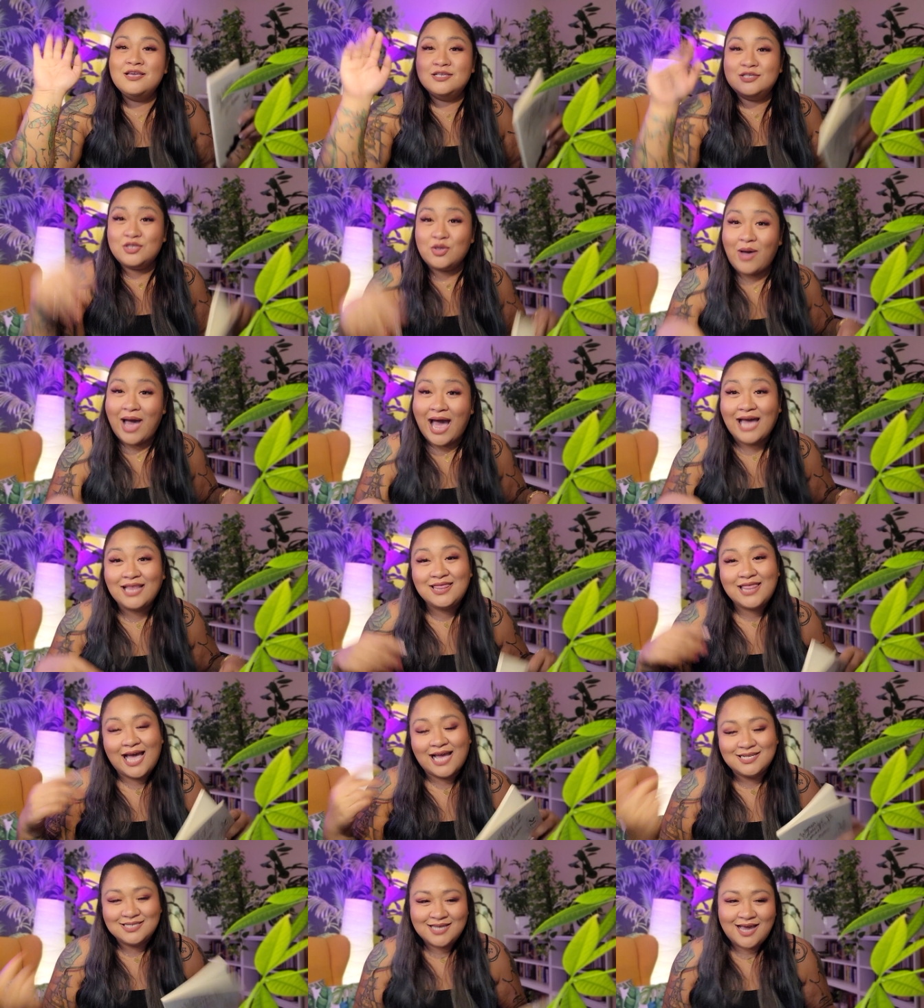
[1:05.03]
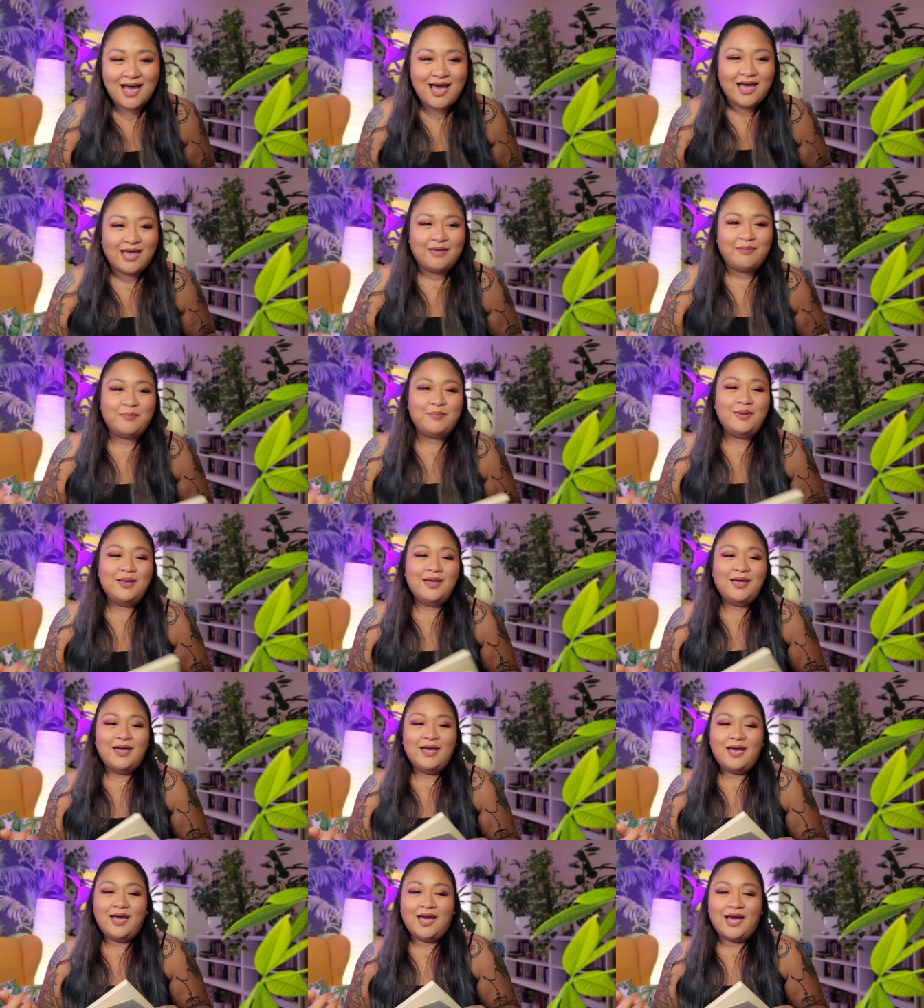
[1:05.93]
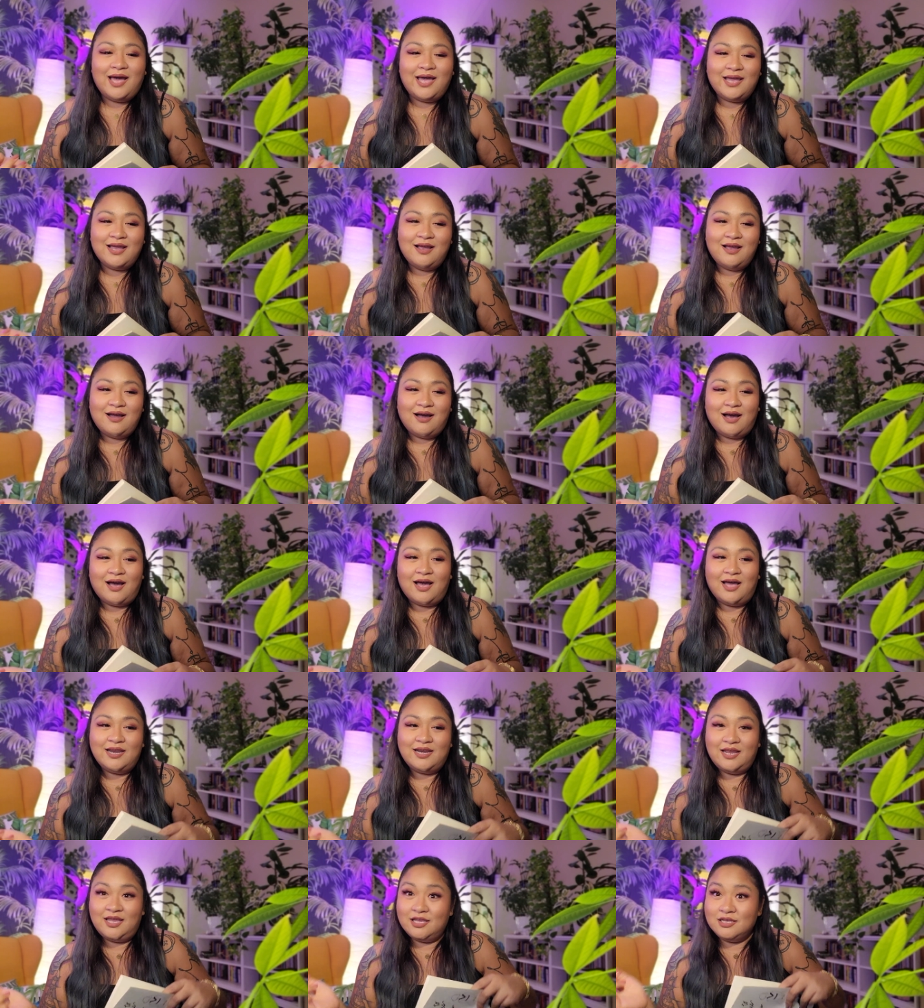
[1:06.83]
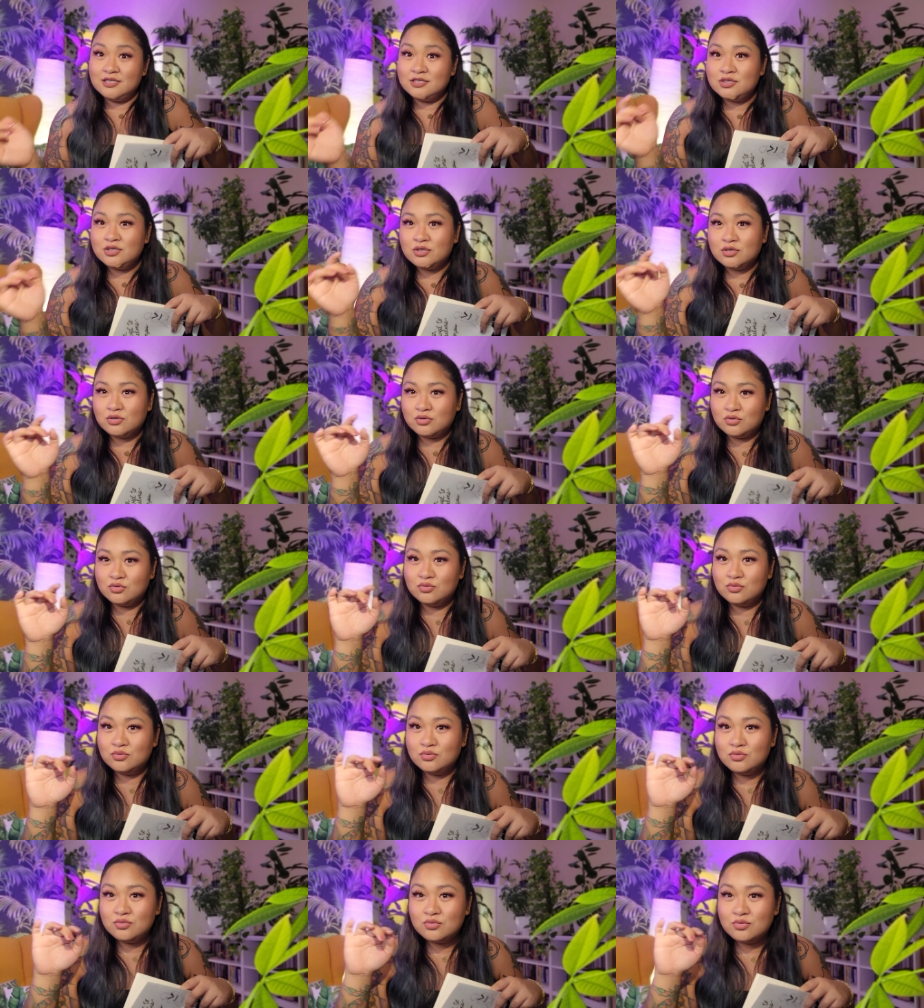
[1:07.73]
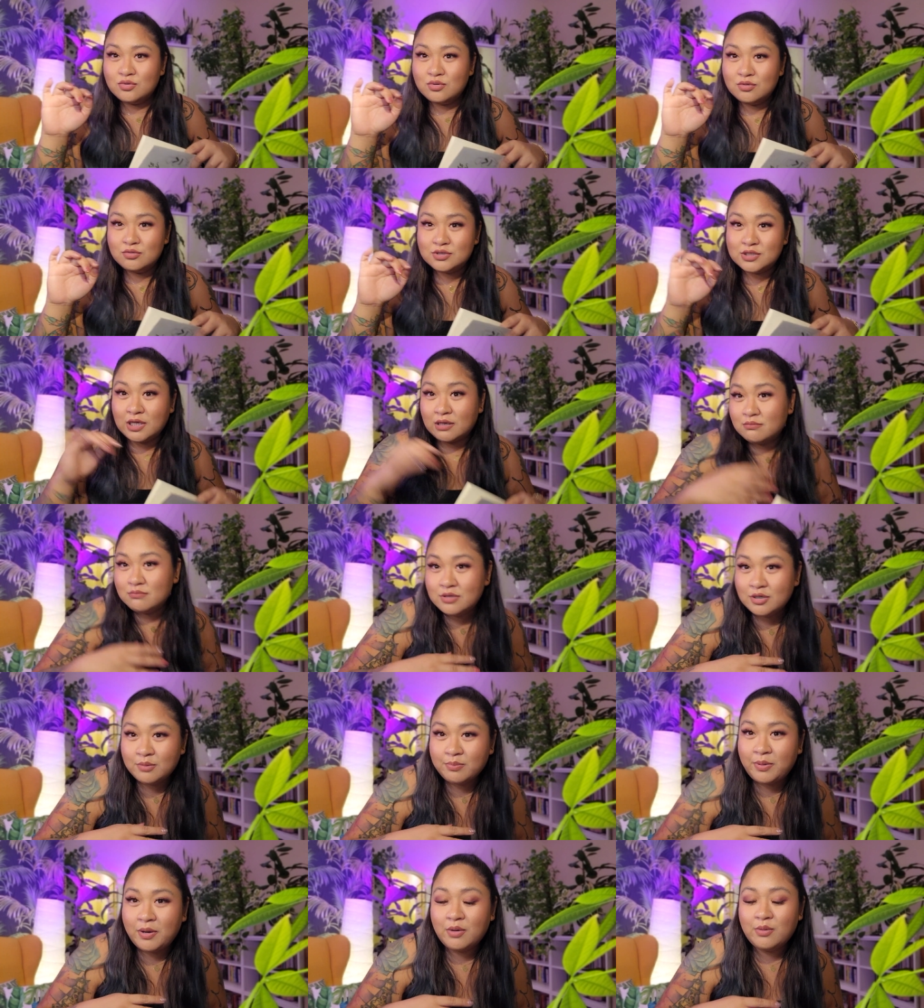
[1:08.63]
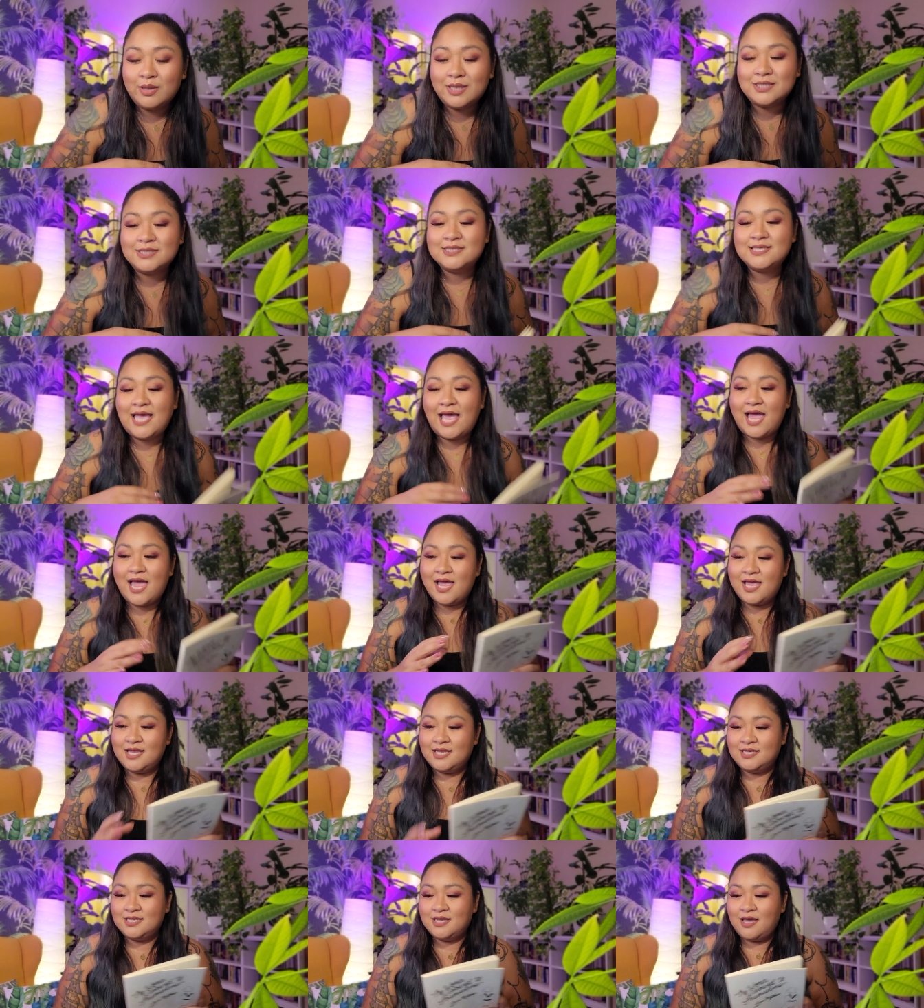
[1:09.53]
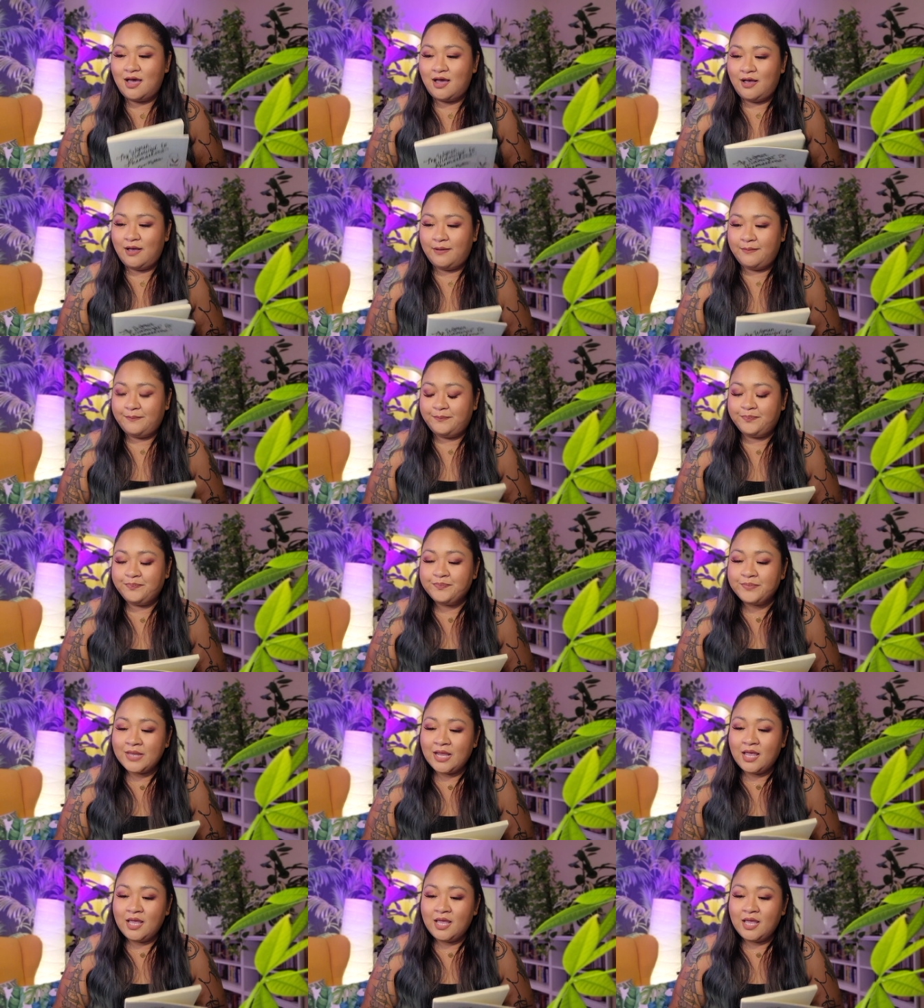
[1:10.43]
So at that time, I got into Tumblr poets and um,